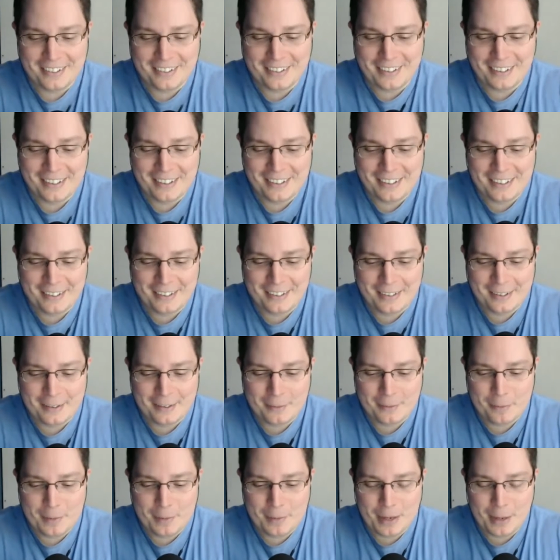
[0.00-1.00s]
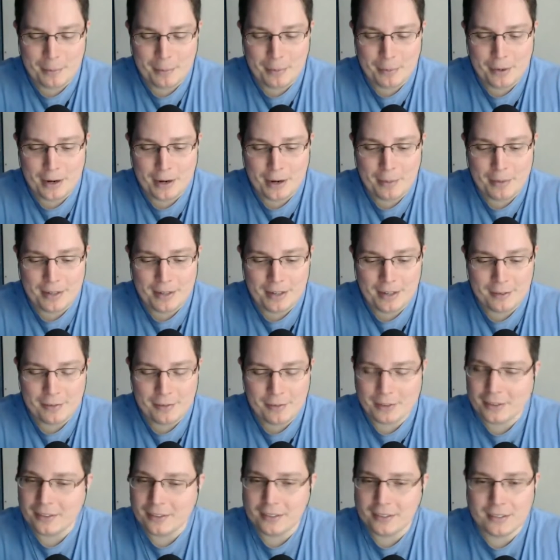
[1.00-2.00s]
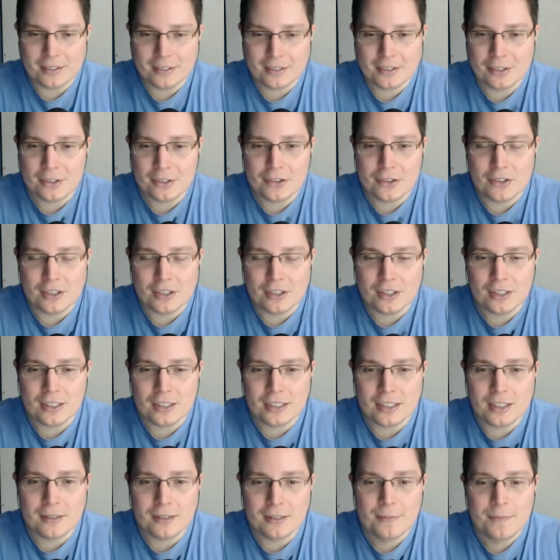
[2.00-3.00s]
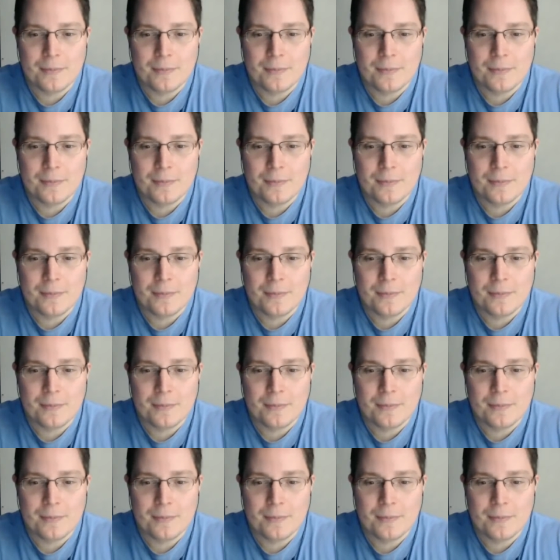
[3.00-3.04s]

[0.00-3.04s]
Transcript: god, yeah, Prime and Netflix. There's good shit on there.